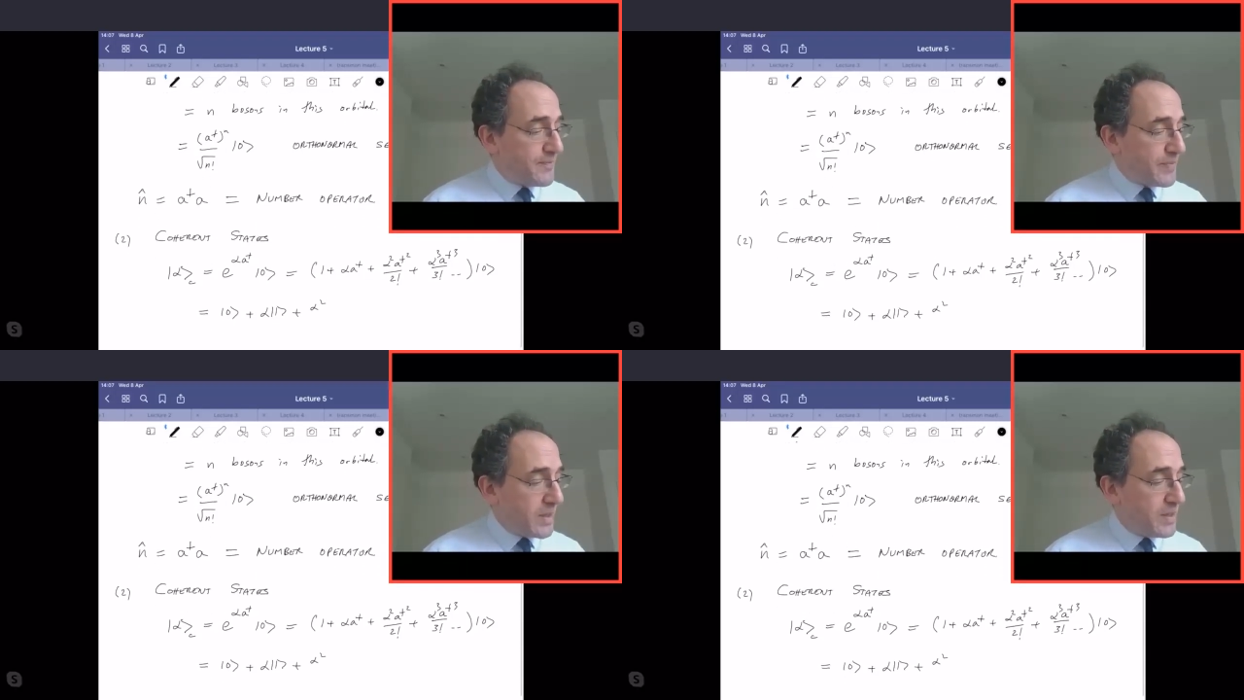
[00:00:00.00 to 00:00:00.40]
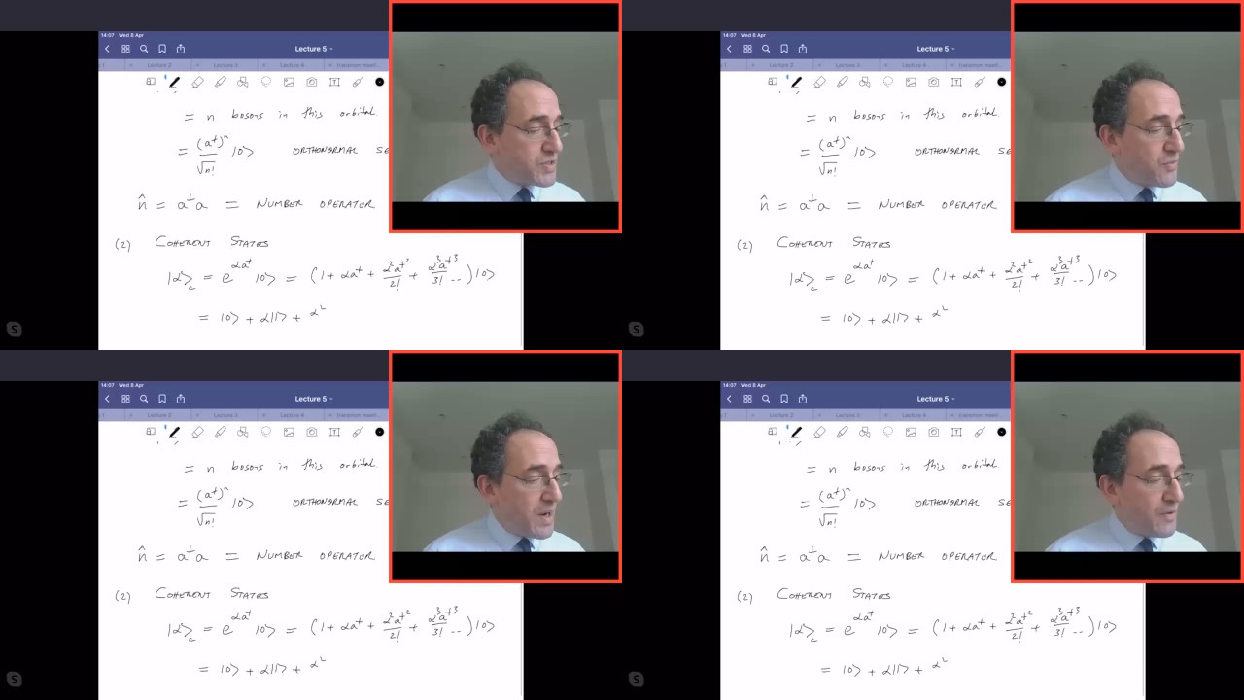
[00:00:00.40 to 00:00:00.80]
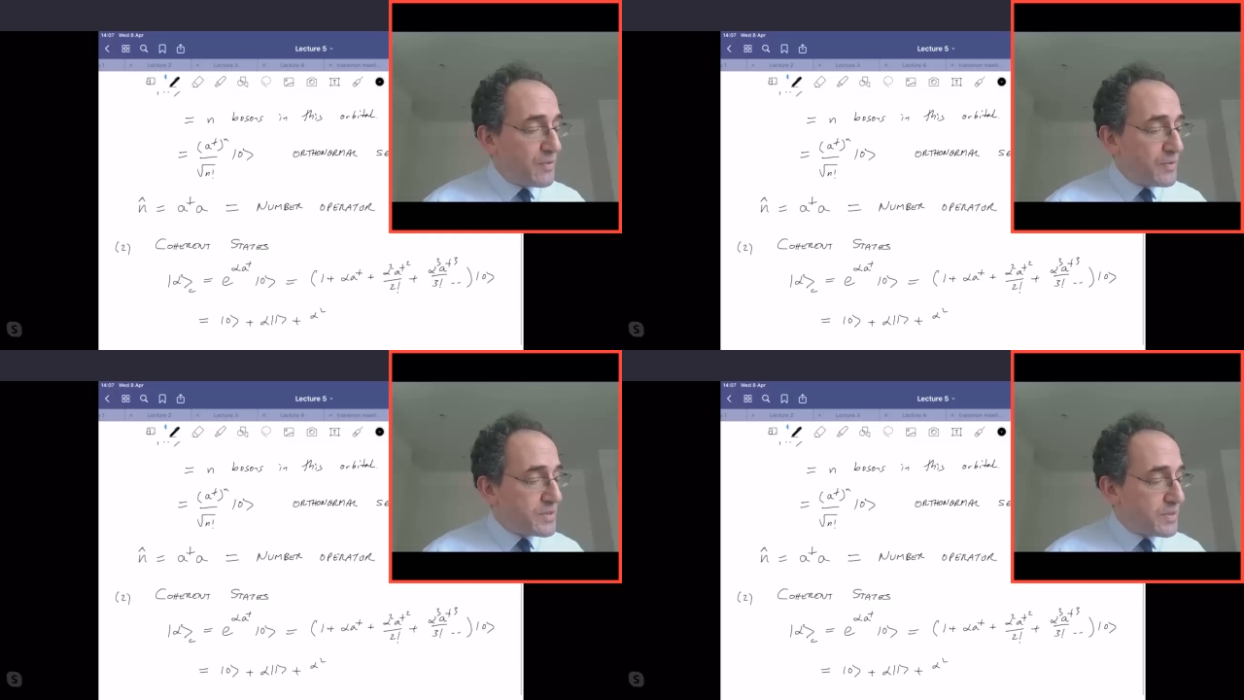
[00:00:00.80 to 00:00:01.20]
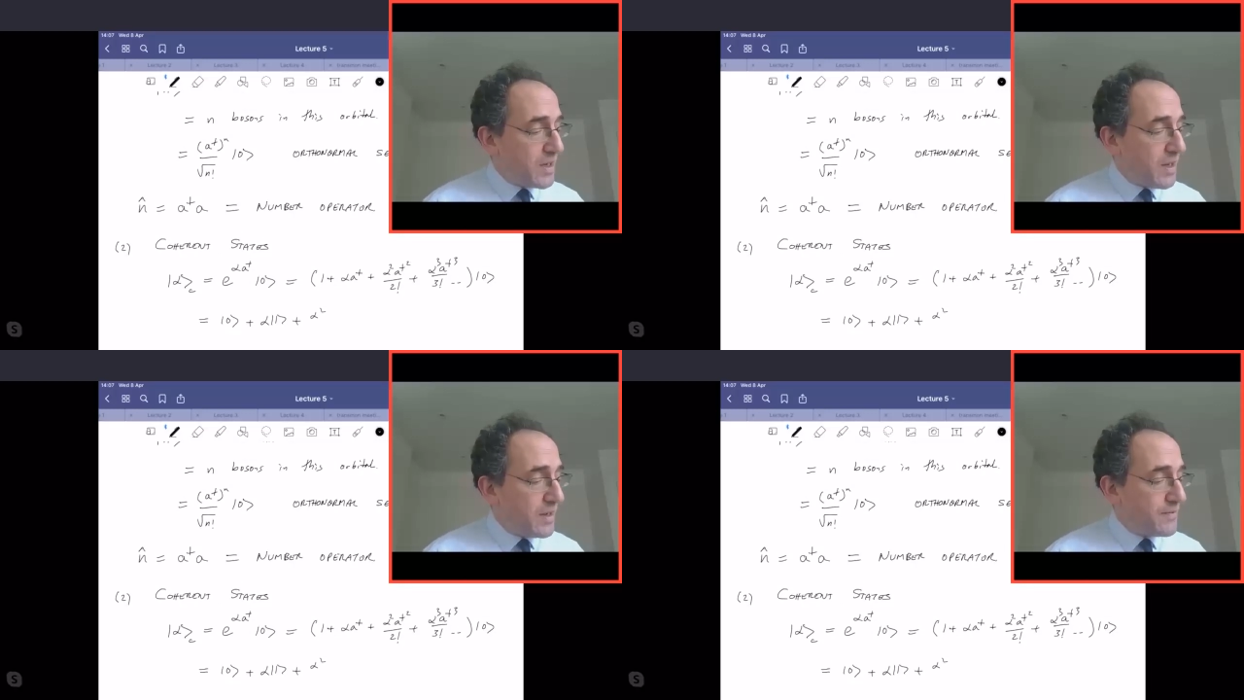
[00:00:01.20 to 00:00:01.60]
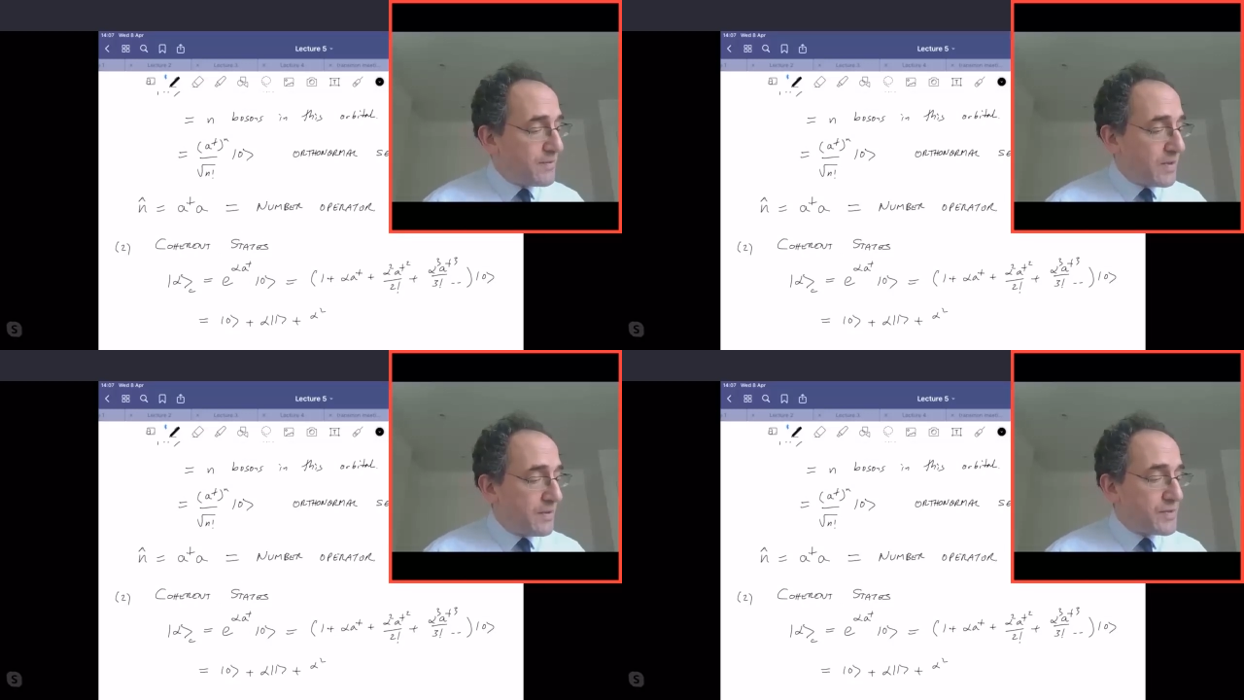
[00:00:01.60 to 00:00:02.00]
square root of
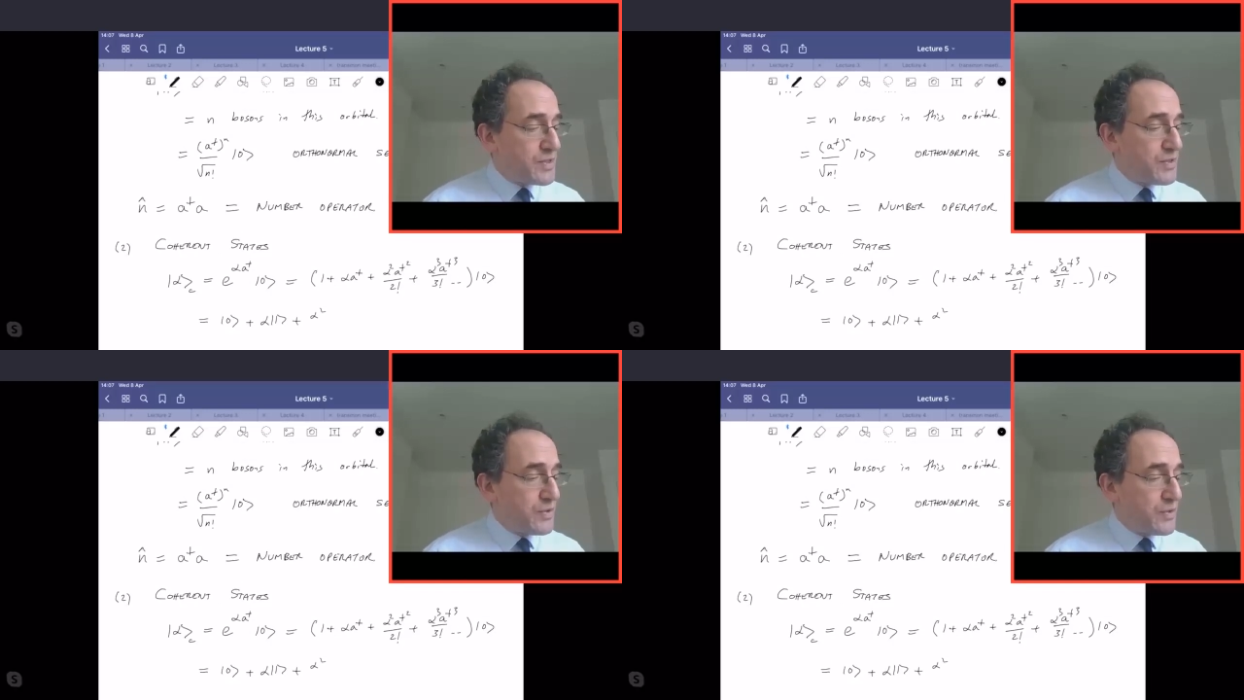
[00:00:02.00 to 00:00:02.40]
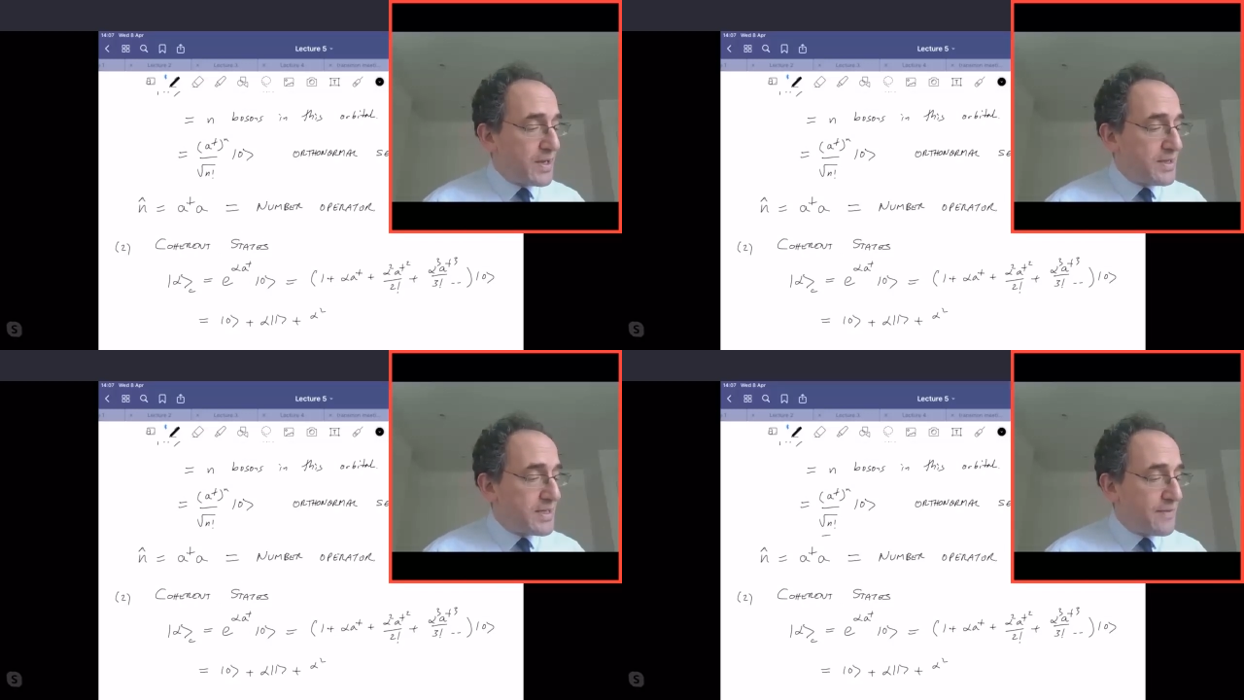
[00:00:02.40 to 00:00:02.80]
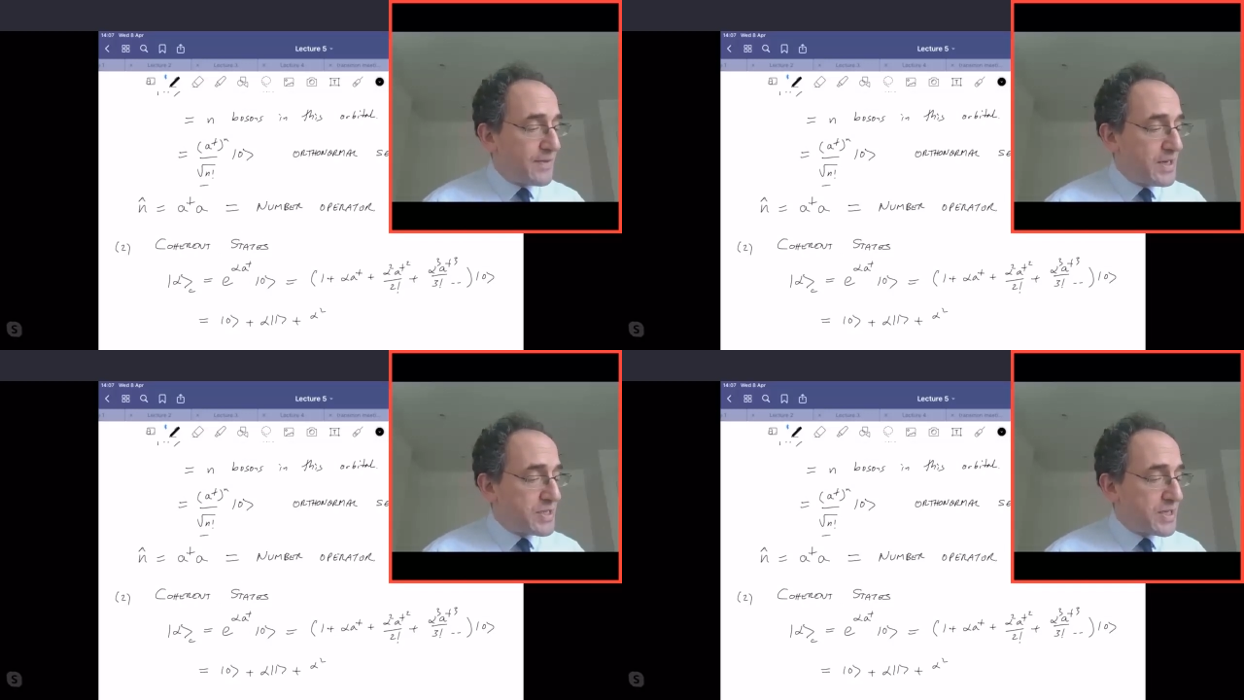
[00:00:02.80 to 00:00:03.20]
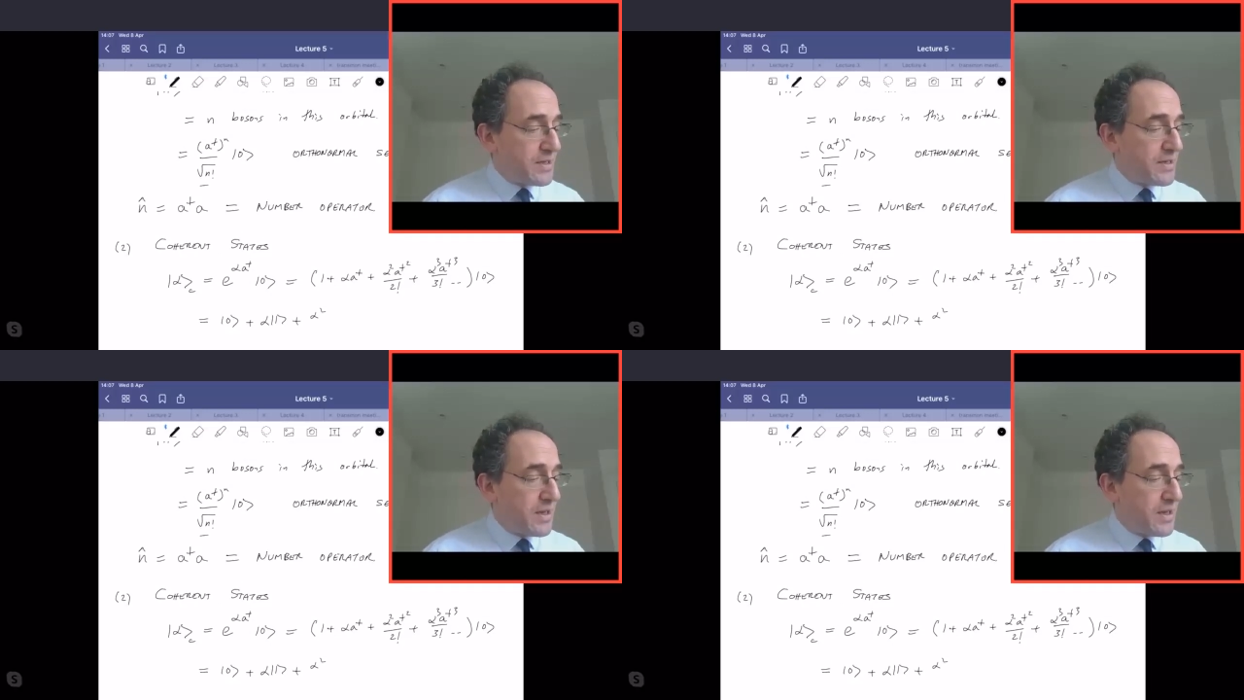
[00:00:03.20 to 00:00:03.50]
2 in the definition